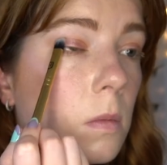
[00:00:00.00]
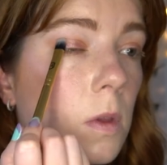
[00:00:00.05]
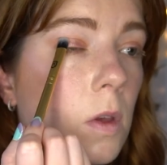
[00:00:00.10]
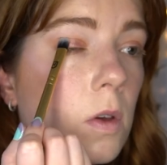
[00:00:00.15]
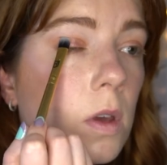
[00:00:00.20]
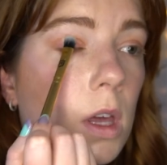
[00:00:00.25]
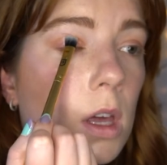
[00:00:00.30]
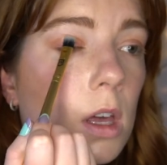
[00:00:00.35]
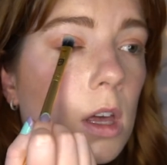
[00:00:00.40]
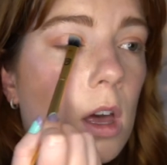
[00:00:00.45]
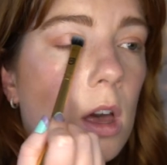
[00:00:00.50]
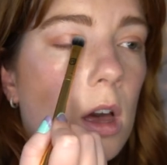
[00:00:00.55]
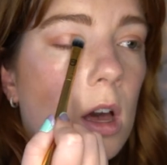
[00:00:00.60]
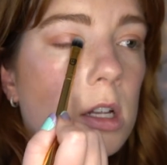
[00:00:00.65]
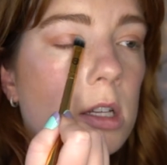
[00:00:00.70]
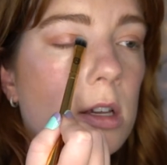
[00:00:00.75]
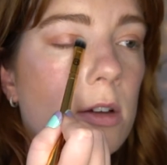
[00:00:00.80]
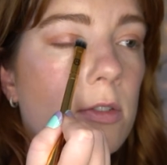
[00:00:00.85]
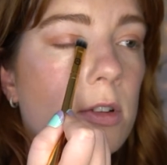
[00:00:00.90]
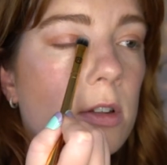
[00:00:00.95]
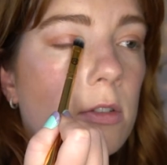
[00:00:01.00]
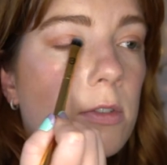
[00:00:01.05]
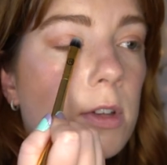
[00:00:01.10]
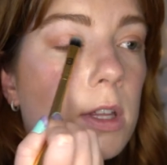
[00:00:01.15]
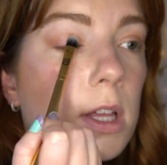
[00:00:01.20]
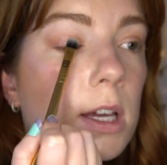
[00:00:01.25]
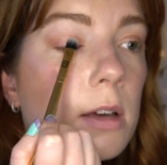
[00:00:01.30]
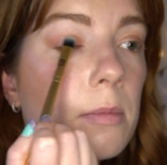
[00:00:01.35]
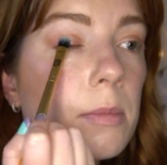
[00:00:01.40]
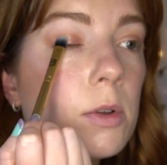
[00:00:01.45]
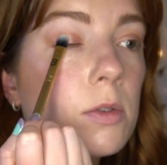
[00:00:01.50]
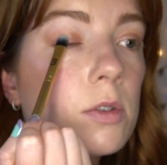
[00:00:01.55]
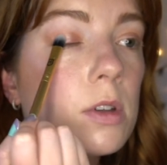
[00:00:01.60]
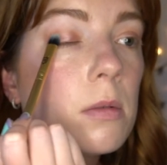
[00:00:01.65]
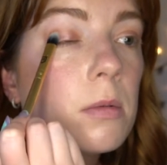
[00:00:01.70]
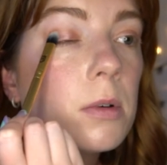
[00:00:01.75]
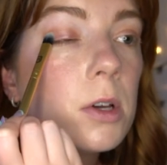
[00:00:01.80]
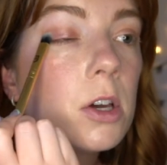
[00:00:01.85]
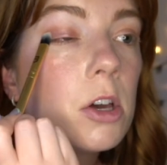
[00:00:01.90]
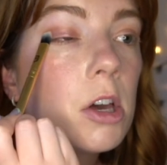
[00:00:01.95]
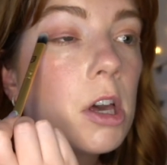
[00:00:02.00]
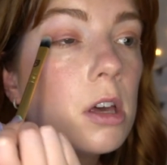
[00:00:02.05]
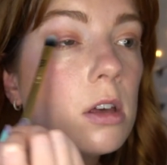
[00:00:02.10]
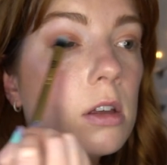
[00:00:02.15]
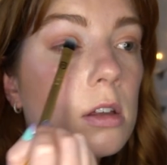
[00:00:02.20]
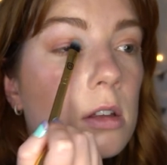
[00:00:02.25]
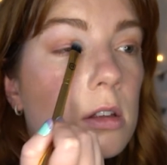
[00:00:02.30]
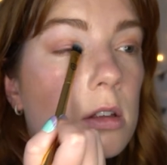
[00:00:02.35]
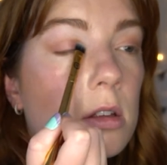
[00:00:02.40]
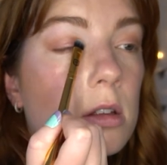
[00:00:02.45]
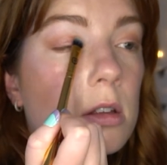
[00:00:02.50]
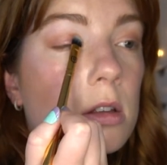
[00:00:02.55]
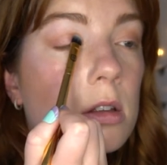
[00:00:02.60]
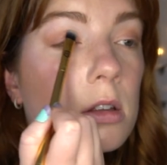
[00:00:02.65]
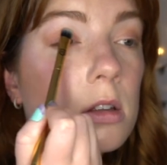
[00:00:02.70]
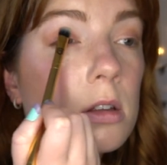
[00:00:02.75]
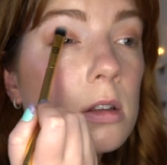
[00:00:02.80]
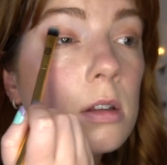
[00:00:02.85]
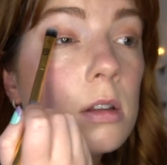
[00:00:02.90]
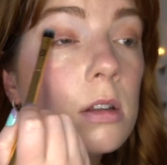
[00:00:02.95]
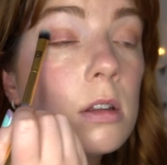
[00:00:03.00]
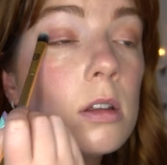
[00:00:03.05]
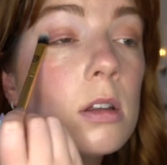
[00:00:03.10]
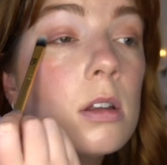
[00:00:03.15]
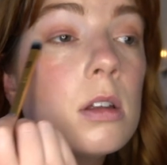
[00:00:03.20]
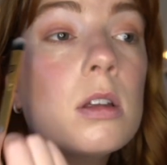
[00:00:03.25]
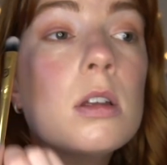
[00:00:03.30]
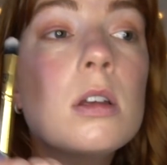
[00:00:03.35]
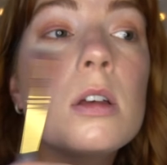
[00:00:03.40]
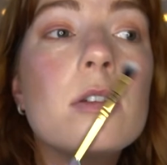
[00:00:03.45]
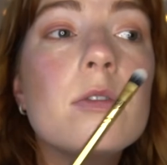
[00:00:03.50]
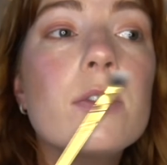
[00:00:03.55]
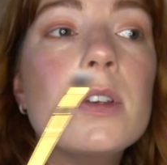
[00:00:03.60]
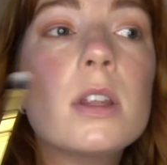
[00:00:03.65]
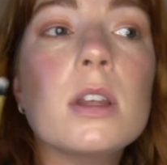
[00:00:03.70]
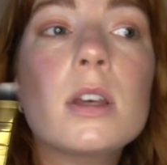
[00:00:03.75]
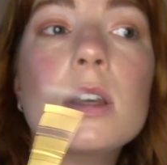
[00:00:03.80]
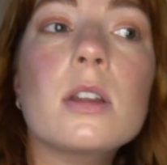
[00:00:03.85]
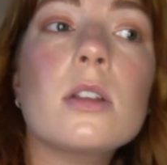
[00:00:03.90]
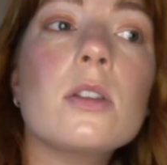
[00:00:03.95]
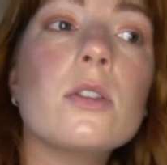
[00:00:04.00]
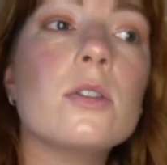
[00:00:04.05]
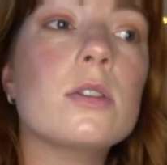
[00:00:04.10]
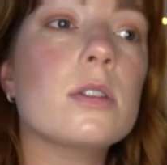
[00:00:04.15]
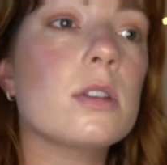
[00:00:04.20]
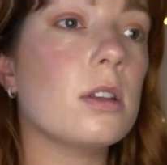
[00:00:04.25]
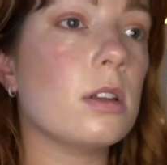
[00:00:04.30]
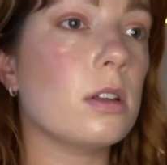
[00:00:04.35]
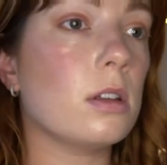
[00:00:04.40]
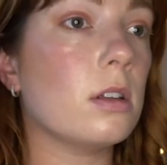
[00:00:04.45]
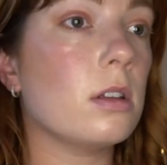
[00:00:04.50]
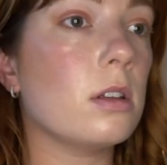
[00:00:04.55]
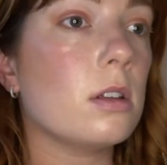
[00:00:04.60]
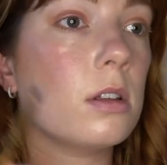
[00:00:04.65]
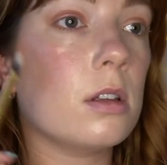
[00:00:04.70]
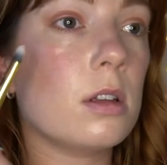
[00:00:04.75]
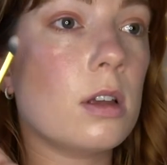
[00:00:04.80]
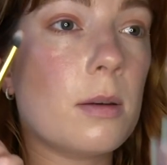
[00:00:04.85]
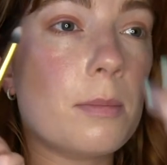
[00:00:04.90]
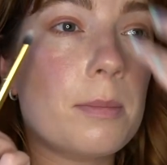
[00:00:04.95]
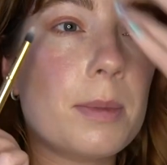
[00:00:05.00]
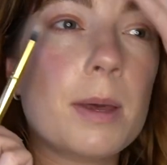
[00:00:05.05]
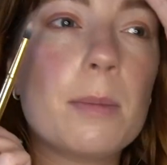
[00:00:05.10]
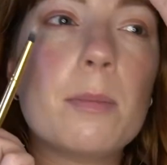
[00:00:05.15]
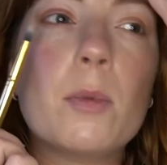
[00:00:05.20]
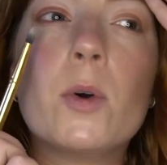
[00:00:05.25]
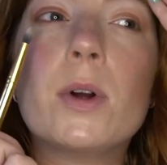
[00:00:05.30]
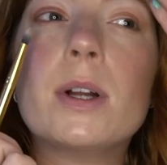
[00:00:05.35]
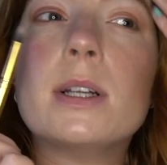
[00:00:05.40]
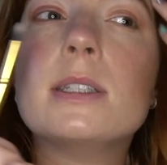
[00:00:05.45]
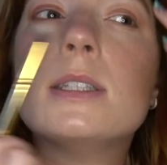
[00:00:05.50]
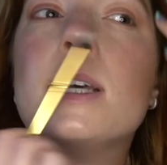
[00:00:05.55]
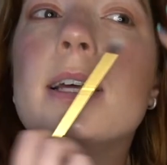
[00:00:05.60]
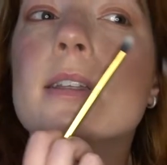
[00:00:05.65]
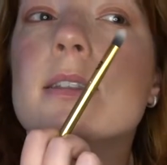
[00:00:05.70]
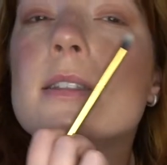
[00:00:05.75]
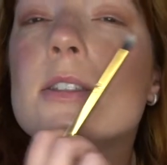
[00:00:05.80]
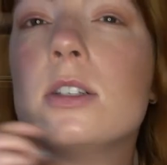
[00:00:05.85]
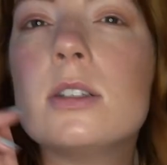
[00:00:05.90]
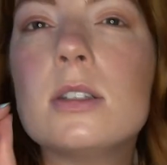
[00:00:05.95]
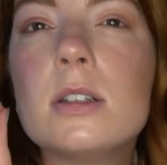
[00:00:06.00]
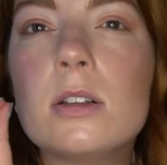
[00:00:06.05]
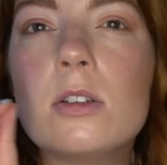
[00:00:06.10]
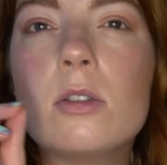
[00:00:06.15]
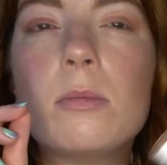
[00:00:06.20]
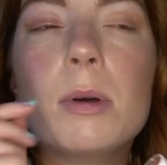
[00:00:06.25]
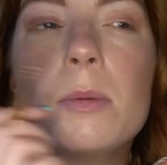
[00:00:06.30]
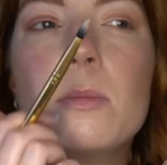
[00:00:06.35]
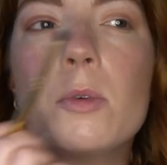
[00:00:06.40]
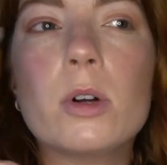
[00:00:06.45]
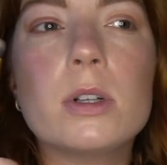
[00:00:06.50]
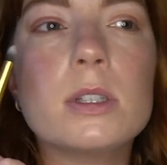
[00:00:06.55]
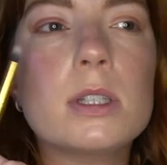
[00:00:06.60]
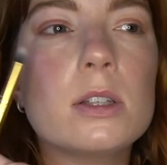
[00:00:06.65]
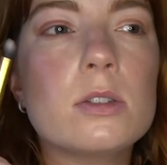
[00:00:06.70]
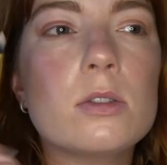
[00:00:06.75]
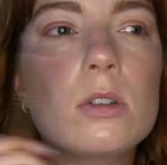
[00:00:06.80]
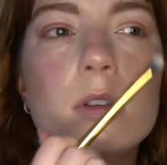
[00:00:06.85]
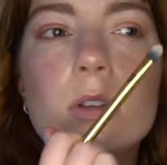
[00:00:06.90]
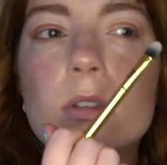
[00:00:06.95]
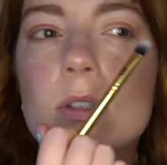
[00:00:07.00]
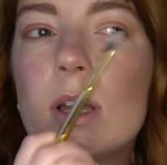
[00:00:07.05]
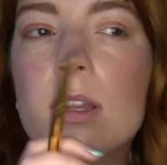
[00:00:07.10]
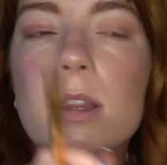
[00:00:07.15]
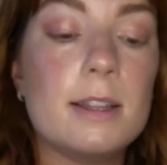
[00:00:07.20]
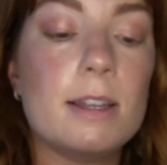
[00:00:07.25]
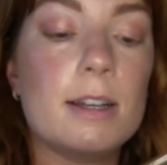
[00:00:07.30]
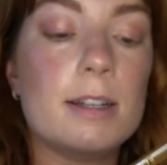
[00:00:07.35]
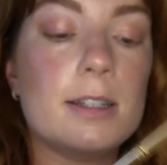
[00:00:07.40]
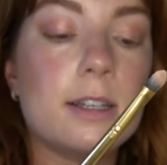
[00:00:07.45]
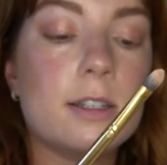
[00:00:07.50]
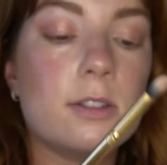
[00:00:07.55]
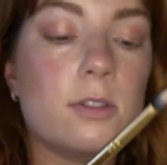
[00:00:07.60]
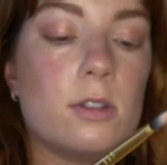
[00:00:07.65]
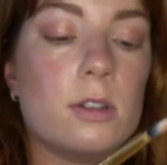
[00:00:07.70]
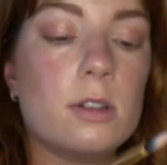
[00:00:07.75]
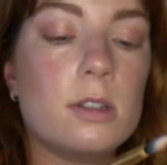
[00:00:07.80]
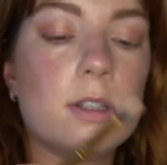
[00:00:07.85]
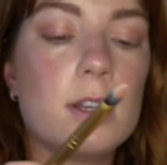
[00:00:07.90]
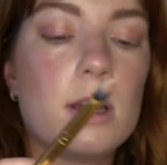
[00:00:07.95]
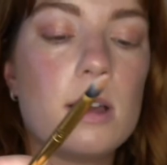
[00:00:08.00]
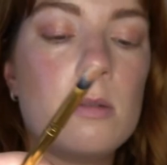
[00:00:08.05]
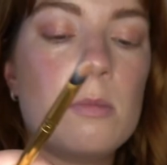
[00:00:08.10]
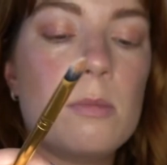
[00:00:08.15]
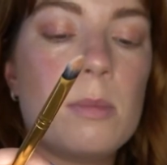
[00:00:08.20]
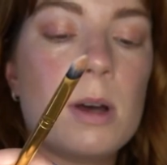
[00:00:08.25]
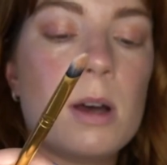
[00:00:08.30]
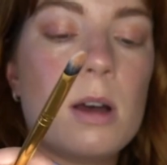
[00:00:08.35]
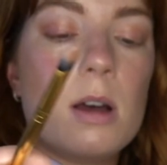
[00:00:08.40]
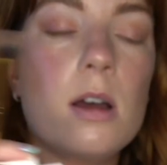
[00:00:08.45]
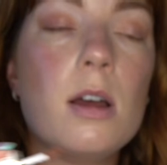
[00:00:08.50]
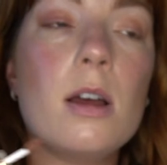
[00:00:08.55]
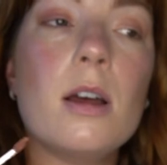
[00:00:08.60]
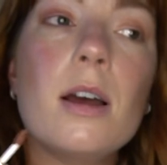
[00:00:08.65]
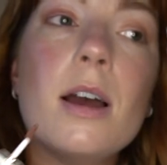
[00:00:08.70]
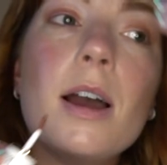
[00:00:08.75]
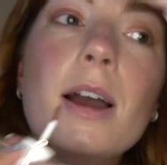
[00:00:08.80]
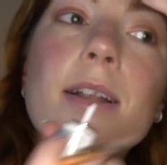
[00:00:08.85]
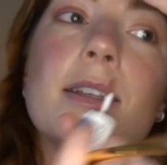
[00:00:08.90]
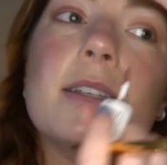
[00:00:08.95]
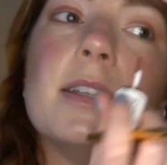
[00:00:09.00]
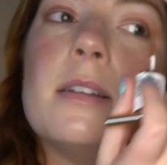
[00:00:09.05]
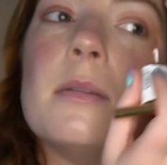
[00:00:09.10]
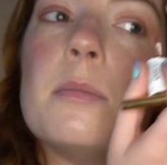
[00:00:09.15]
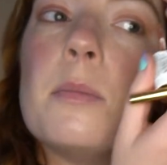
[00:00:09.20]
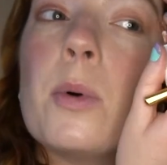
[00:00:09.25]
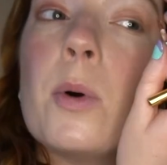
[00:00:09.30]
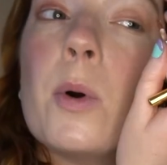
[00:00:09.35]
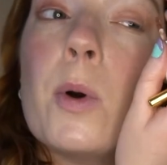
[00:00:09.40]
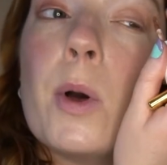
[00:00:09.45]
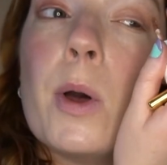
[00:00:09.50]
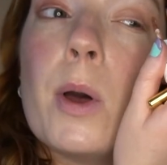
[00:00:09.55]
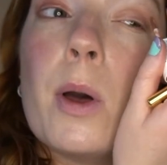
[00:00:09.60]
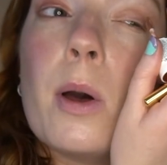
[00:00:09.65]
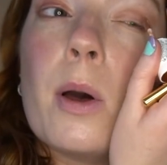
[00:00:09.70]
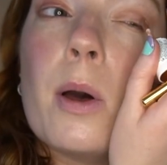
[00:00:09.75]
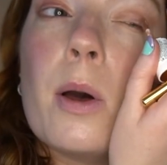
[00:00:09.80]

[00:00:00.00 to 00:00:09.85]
Okay, yeah, I definitely feel like it builds up okay. I feel like it looks a bit more intense, just a little bit more intense on this side than it does on this side, but I didn't put